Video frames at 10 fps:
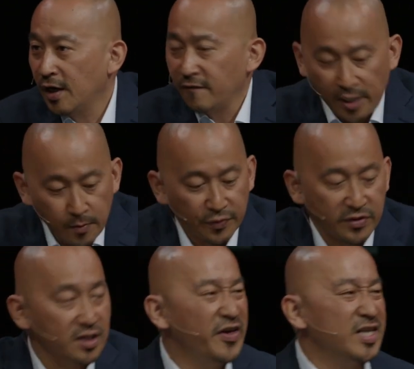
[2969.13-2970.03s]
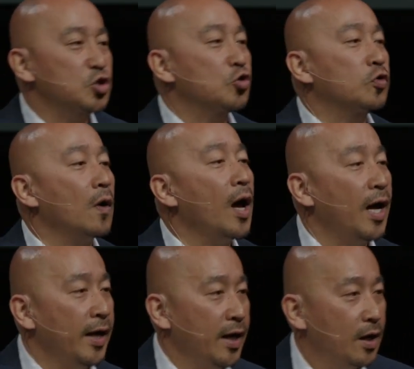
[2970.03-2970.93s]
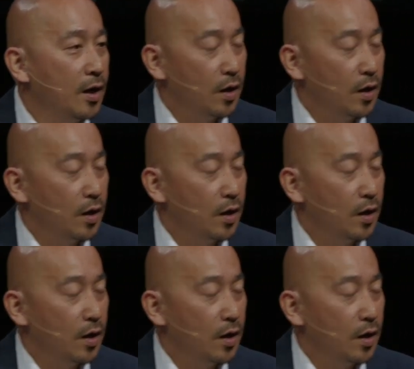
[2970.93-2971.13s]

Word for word: Have empathy. Let's cry